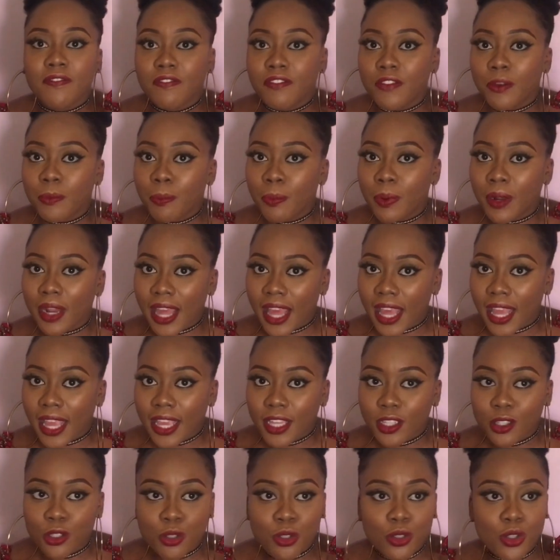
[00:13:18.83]

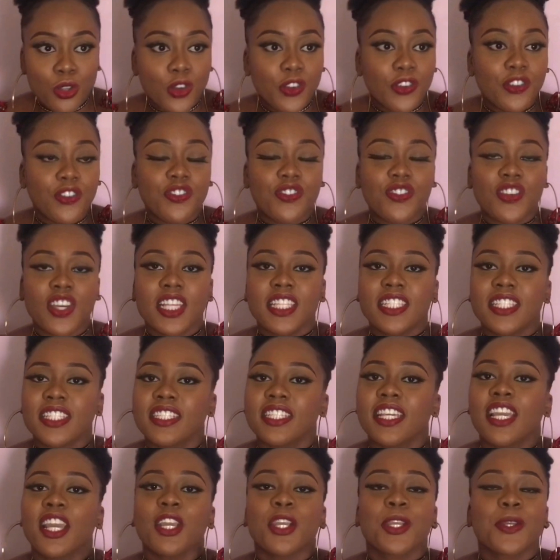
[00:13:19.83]
reply to your first
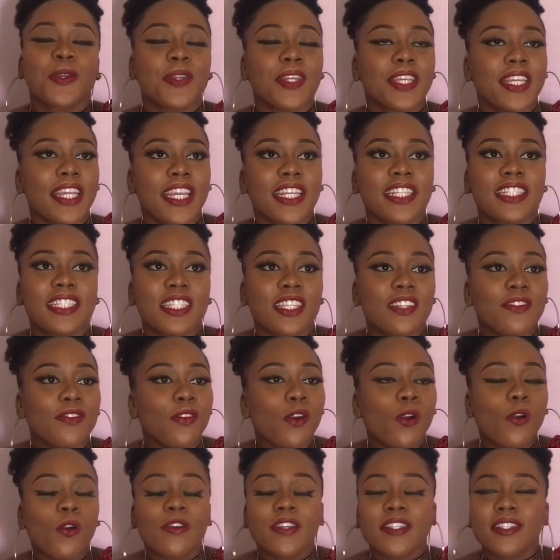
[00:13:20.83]

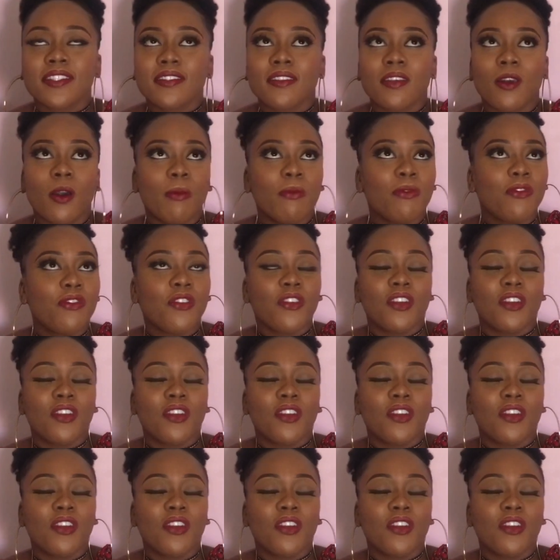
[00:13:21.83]
creative, awesome,